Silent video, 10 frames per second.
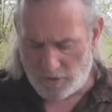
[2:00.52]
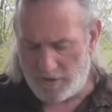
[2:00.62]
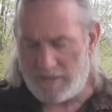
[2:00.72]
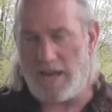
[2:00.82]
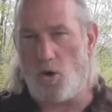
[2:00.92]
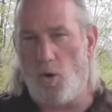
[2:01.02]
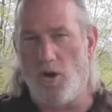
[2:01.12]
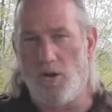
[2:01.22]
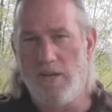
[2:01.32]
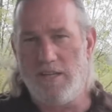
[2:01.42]
so that that
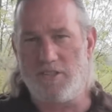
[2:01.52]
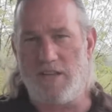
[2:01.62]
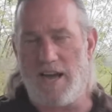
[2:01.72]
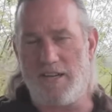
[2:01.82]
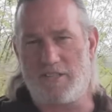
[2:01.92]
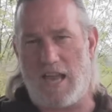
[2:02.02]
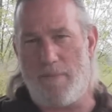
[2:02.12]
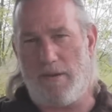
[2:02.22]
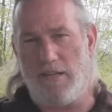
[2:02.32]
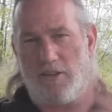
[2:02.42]
oil is not
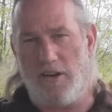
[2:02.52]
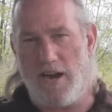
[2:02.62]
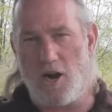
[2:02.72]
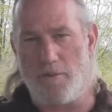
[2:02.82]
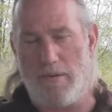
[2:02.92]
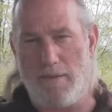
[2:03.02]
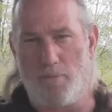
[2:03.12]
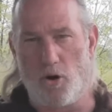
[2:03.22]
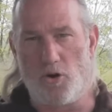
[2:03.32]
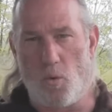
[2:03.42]
escaping into the air
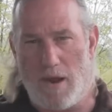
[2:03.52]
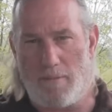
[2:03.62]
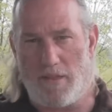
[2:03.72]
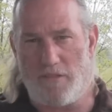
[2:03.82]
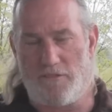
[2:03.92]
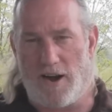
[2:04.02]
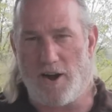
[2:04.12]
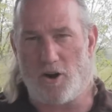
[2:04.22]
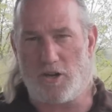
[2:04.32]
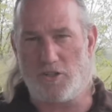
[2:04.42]
being burned away by the
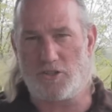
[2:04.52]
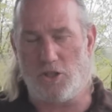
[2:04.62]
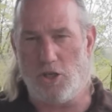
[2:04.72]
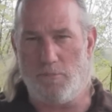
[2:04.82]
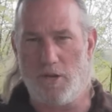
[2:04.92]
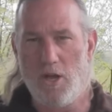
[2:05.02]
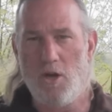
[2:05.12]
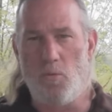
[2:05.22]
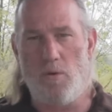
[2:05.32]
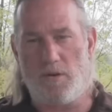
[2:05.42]
fire or consumed.
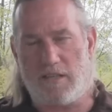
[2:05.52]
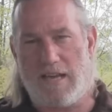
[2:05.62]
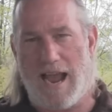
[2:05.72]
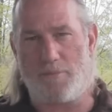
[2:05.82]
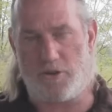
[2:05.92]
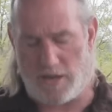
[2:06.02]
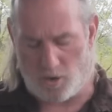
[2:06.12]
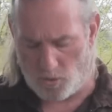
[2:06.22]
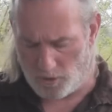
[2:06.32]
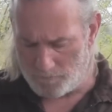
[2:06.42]
We want to capture
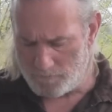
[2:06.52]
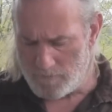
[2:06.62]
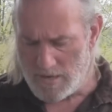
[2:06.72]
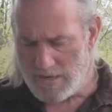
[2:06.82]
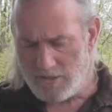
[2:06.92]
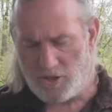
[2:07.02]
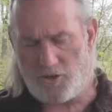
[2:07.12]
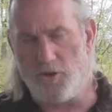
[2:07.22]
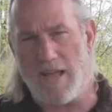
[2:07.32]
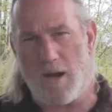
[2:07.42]
that oil. To
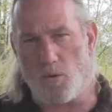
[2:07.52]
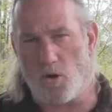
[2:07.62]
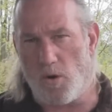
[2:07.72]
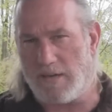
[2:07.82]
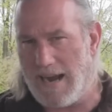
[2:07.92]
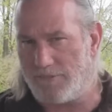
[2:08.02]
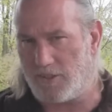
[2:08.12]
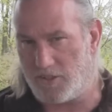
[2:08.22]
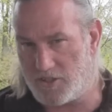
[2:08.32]
do that, we're going to have to